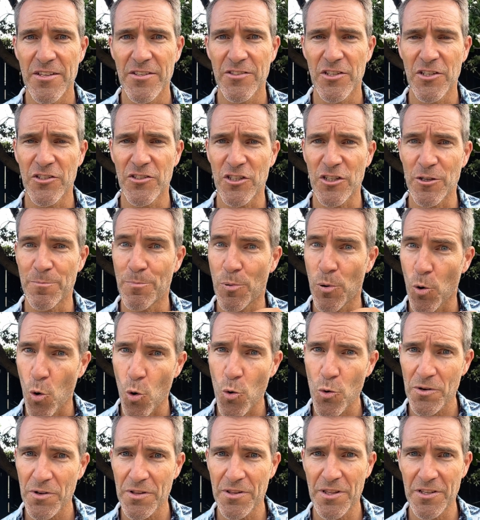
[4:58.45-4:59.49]
to
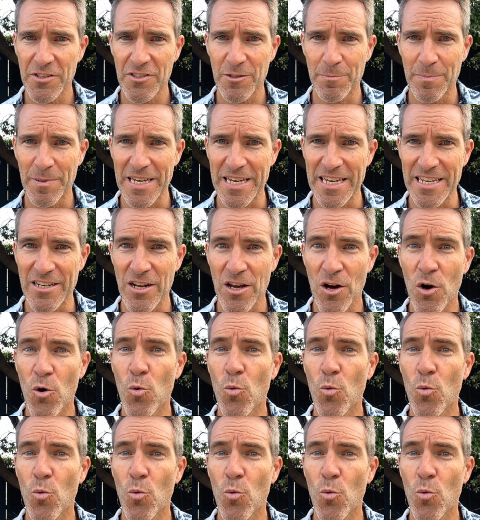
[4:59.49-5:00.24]
support the speed